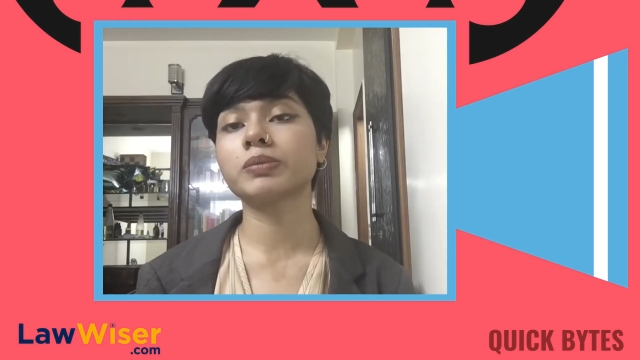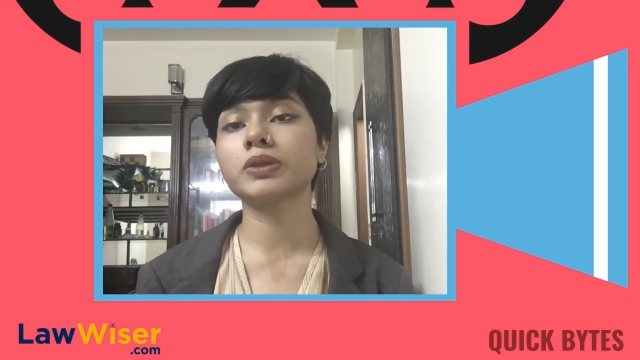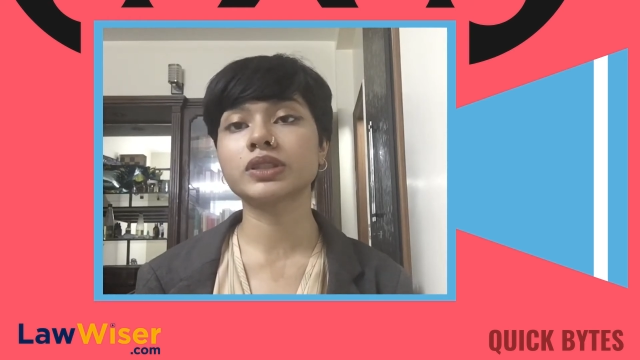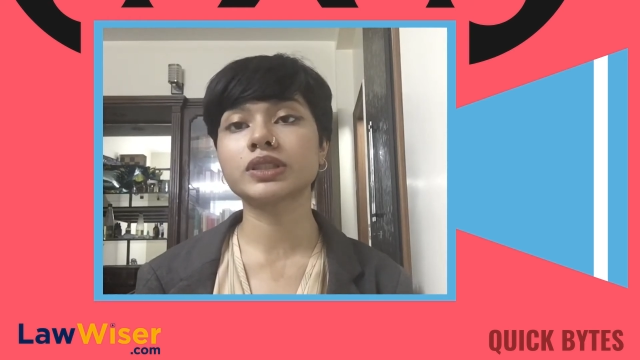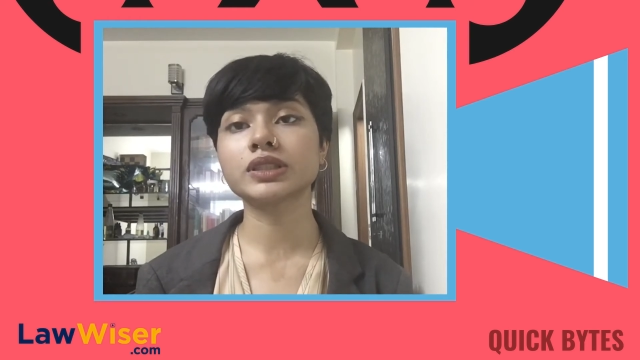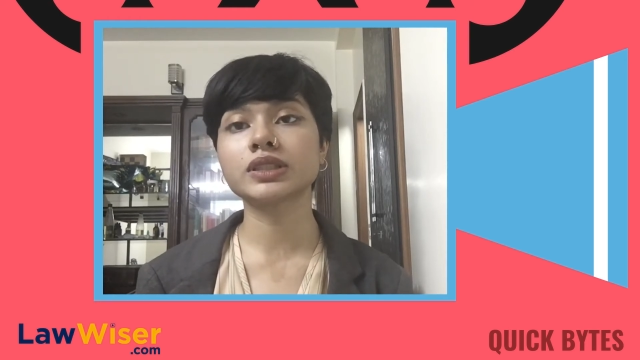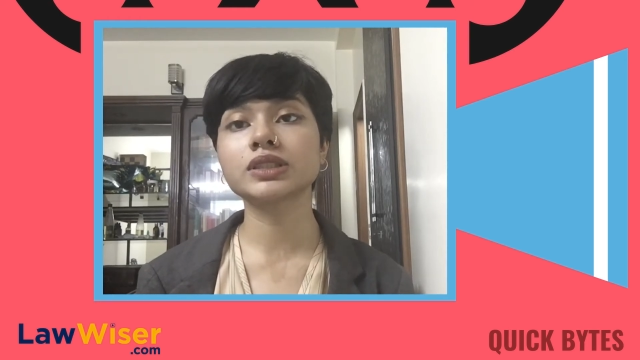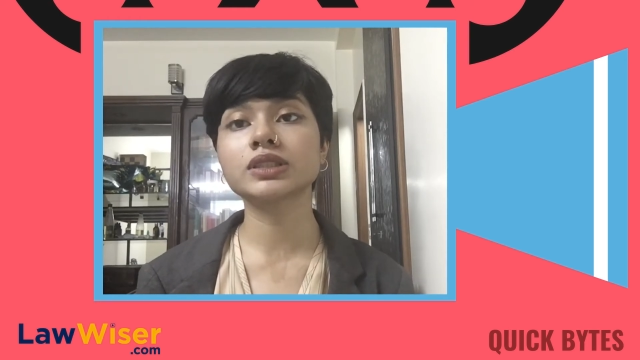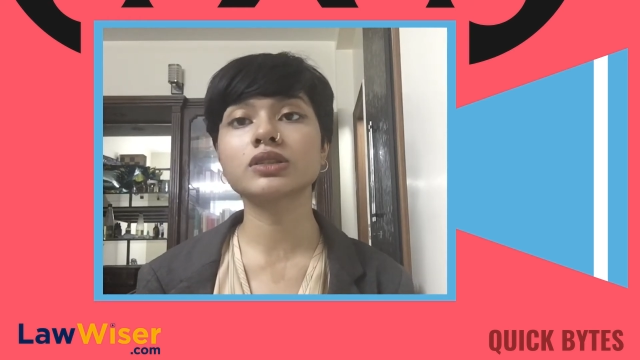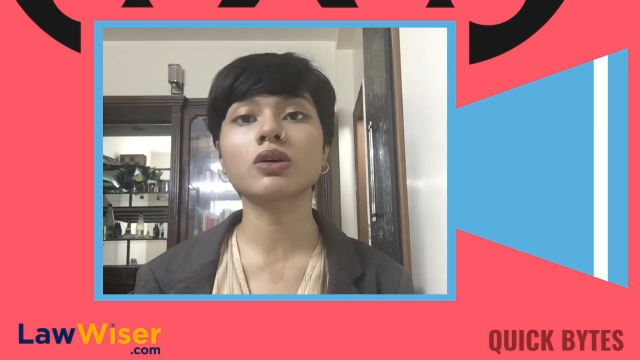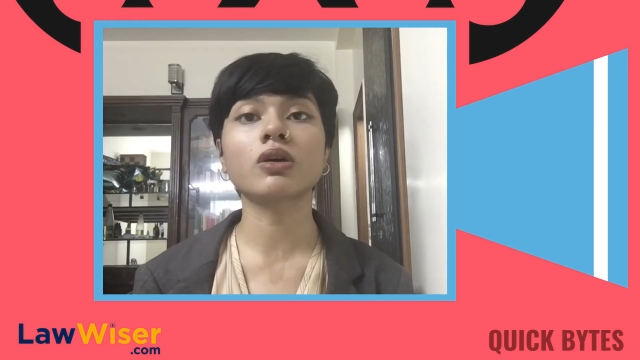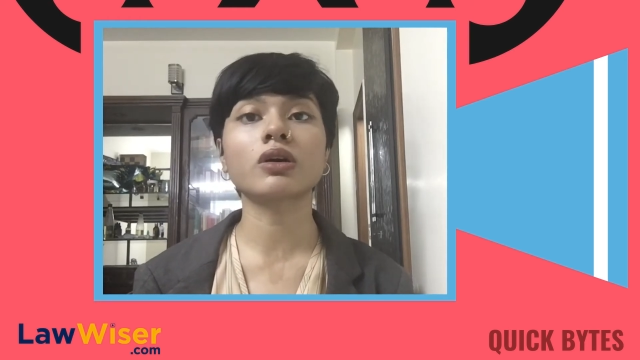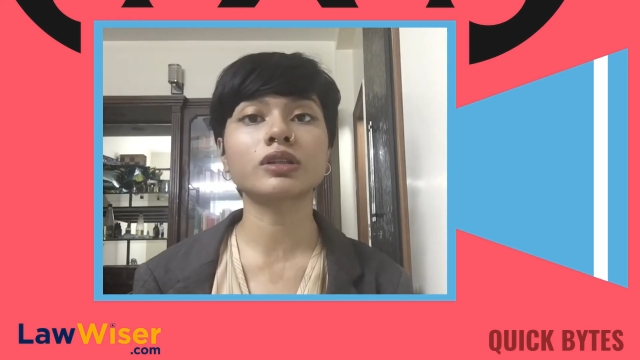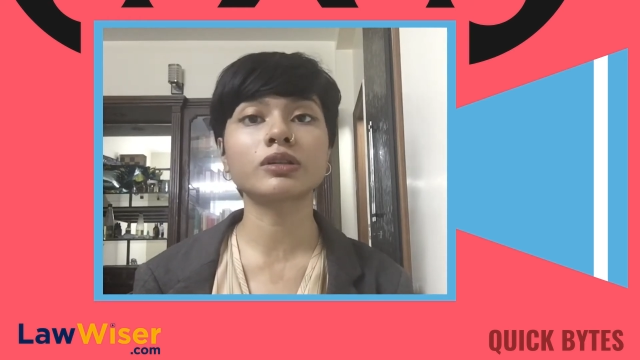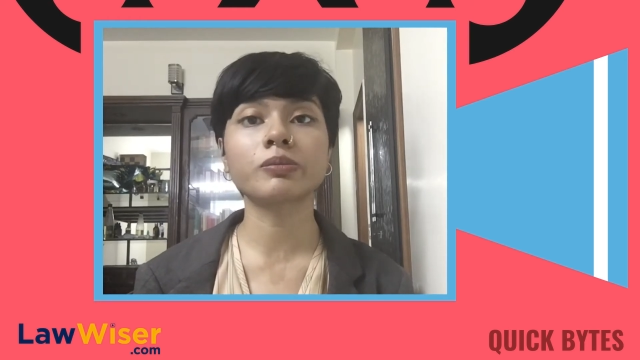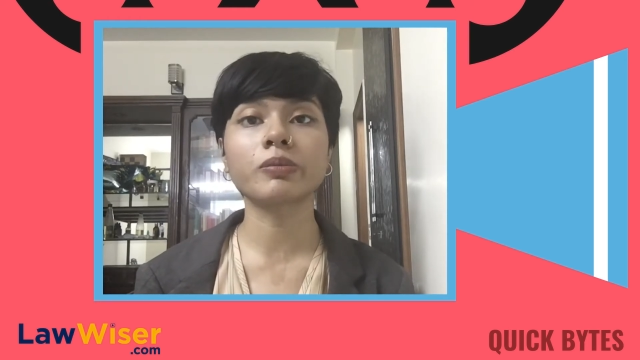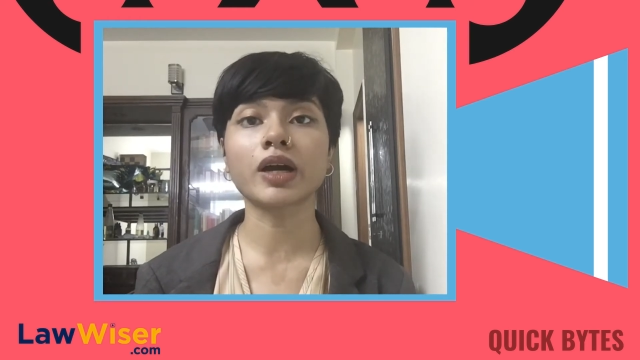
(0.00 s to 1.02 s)
person
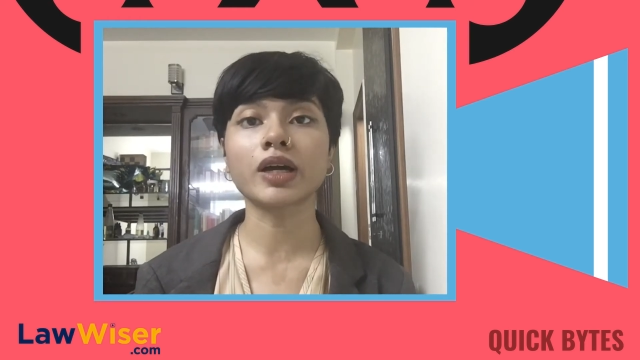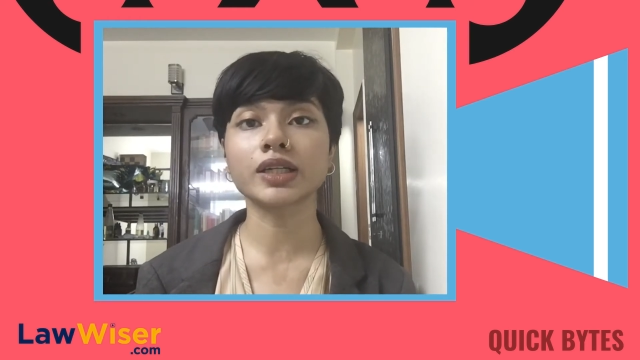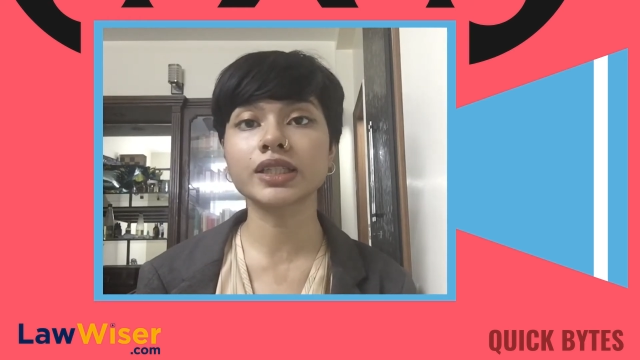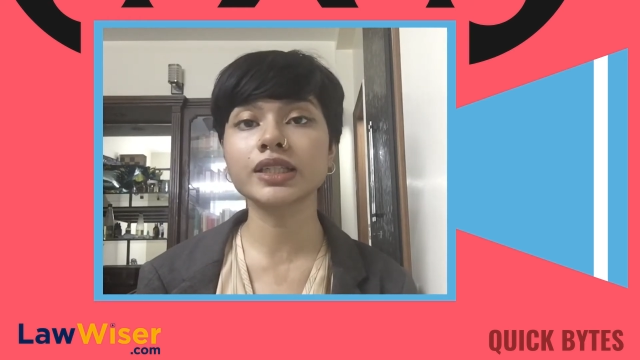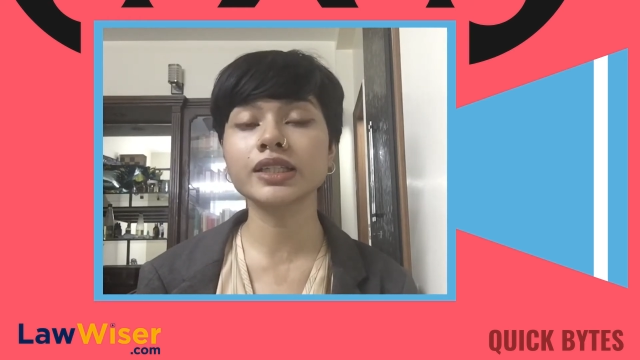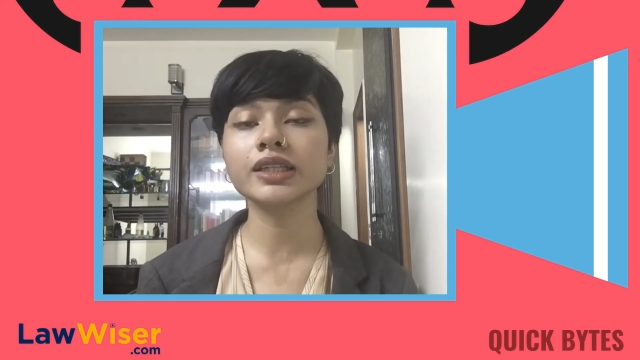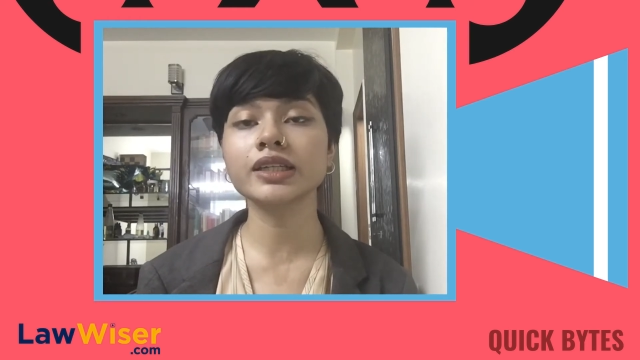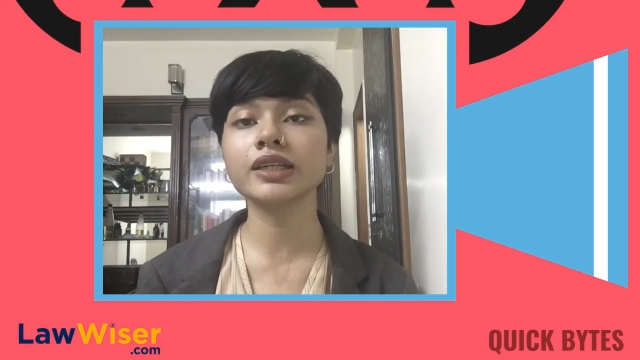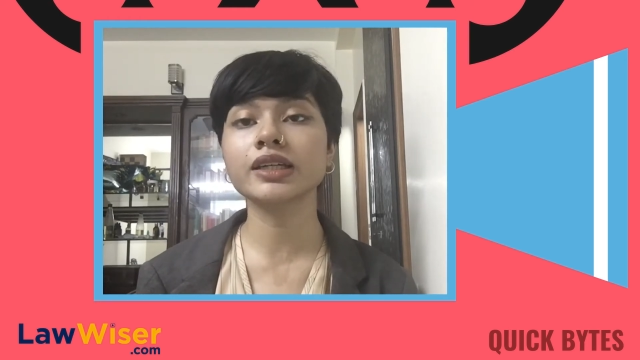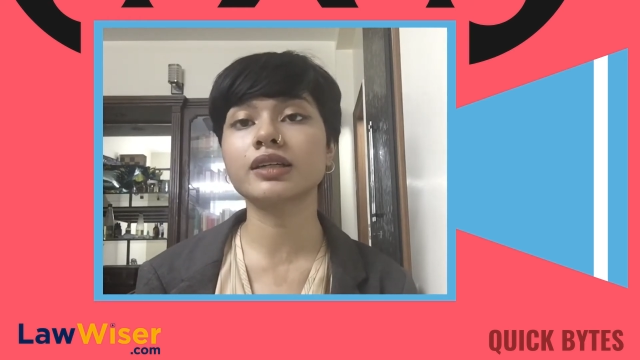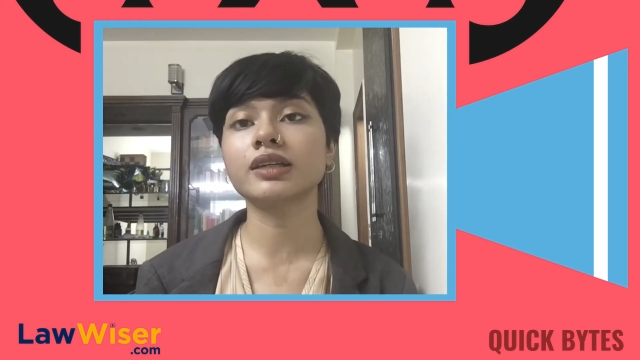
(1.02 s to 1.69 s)
or the party